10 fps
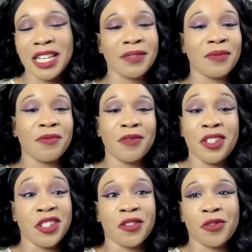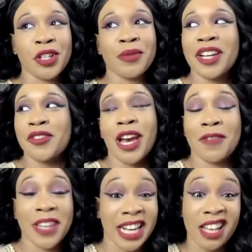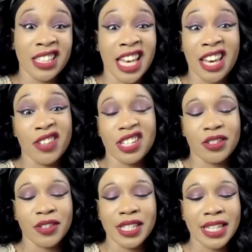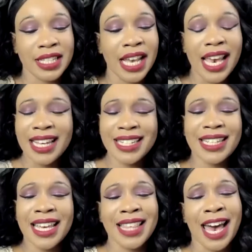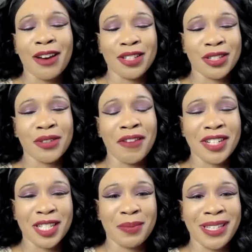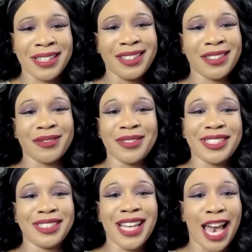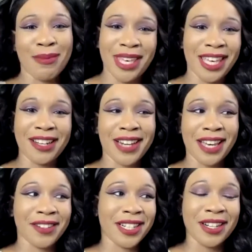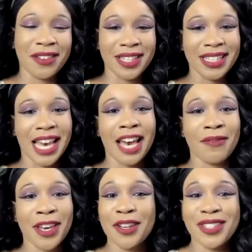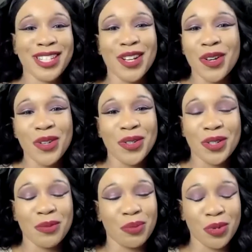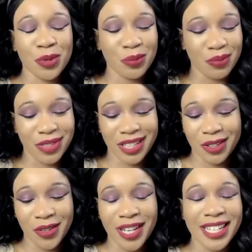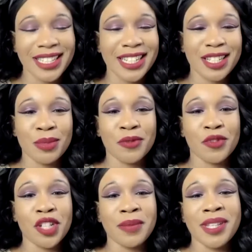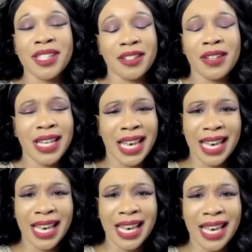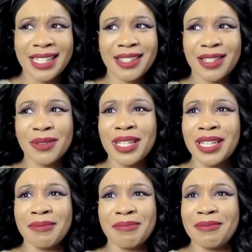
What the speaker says: of, freeway traffic in LA, which always sucks. Shit like that. So I would just be like, oh, well, I'm here. I already know the staff. I usually know who's, going on stage to perform. And so it just slowly